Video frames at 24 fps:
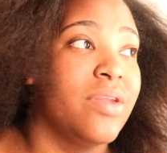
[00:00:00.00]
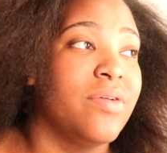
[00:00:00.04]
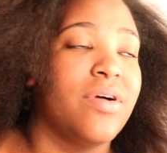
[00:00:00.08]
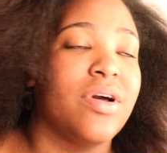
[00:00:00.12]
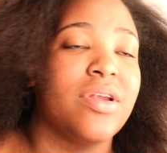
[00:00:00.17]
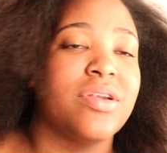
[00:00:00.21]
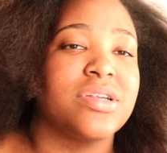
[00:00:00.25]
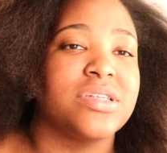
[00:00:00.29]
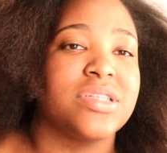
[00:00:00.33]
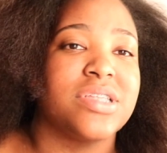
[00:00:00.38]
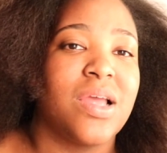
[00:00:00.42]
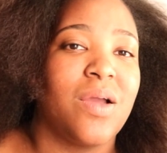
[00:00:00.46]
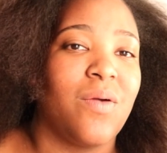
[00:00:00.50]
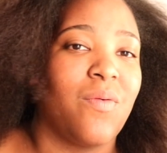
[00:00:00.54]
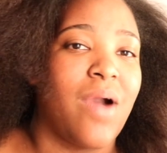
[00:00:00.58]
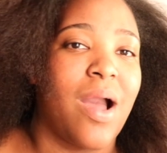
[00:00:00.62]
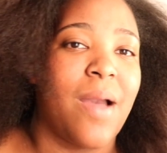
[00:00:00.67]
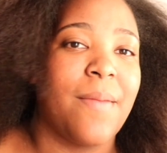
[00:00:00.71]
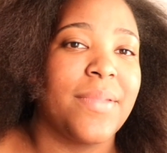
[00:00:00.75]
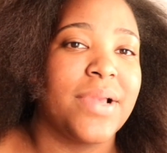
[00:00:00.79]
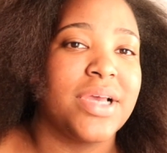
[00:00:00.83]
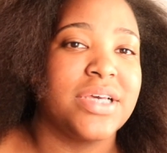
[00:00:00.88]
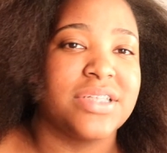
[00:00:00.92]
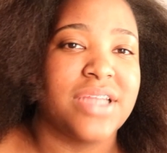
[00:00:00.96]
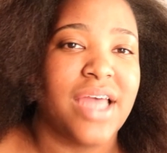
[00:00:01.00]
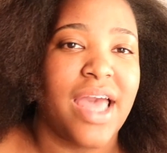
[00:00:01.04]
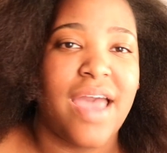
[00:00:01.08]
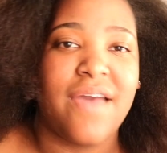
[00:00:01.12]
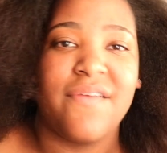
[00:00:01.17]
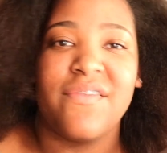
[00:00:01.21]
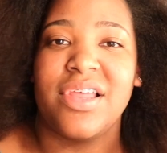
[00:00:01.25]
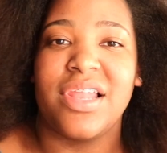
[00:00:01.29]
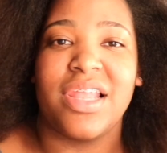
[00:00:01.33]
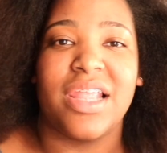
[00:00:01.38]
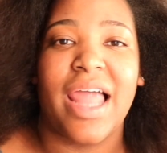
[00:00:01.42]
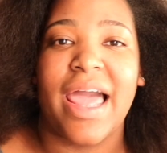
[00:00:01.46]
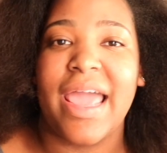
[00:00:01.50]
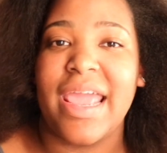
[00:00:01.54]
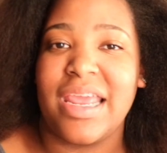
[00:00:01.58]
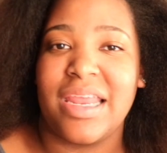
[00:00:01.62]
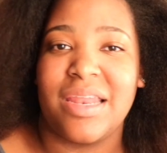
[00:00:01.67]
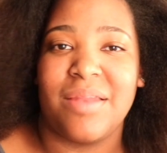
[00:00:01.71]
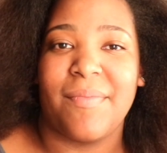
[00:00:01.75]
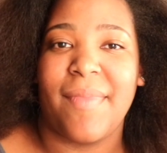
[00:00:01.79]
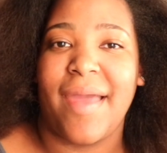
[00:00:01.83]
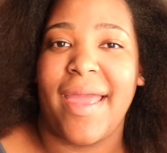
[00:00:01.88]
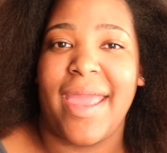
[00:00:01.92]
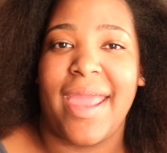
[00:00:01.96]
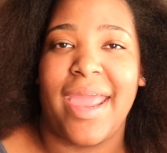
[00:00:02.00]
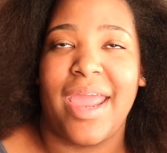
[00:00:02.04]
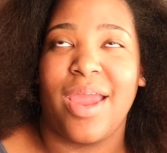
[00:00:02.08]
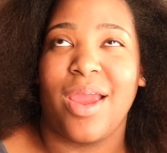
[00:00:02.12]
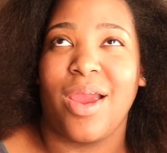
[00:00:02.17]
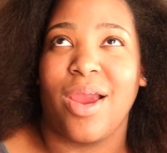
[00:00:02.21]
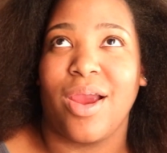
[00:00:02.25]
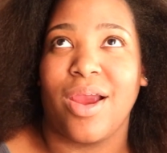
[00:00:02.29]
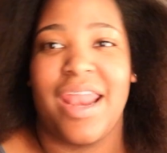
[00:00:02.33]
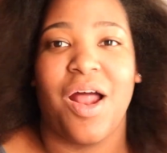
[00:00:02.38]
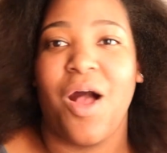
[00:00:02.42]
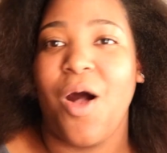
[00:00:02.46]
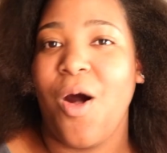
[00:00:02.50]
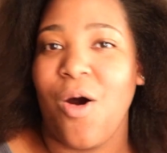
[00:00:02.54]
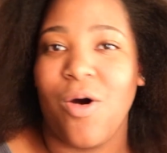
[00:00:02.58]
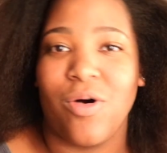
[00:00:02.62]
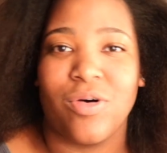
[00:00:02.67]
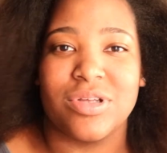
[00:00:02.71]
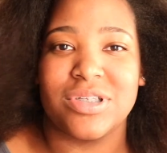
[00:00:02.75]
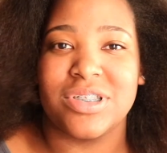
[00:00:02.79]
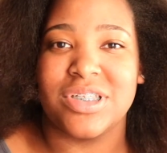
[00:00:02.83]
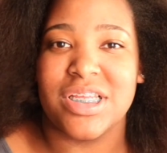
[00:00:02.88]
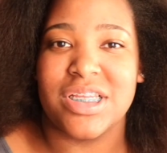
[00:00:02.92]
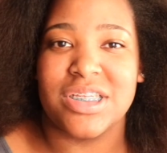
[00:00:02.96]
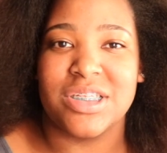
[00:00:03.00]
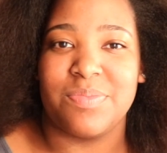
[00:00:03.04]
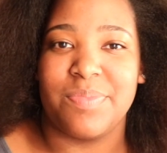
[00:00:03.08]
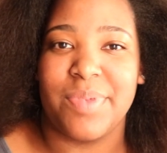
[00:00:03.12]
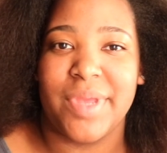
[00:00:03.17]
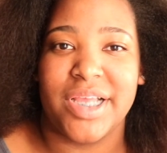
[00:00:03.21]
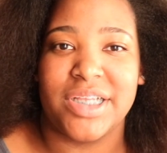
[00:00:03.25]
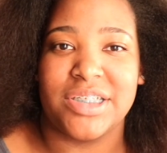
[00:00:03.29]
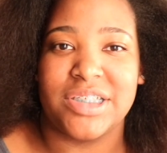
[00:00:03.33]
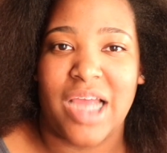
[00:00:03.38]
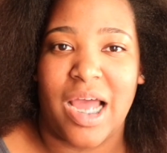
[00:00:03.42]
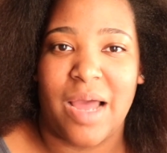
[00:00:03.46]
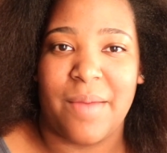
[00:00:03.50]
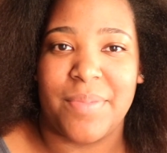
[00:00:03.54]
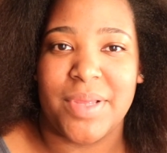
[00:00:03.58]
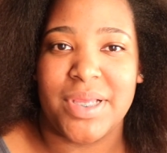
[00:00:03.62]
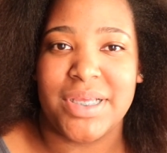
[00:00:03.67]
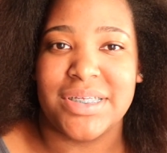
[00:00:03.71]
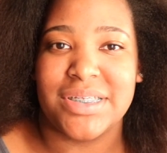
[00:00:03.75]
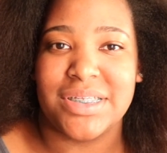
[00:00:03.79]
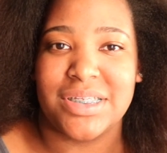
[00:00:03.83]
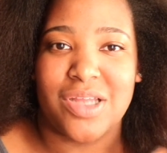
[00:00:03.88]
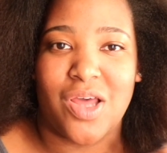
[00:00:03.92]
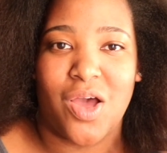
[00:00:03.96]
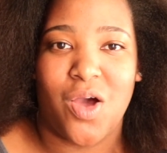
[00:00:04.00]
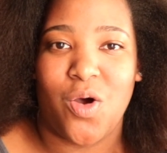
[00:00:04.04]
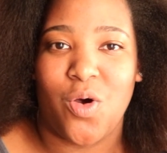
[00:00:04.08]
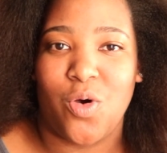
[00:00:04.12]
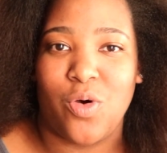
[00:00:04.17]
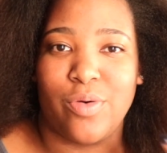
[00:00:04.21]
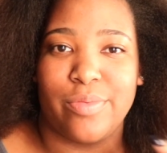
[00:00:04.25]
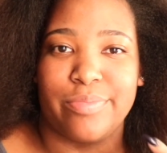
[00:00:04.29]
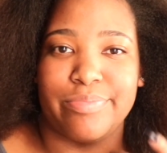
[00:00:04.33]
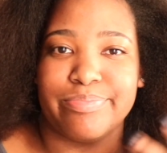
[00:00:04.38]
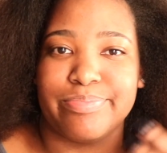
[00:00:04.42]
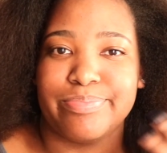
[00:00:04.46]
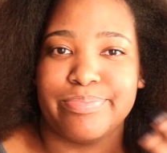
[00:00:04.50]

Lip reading: don't understand why, because I haven't lightened my hair at all since big chopping, so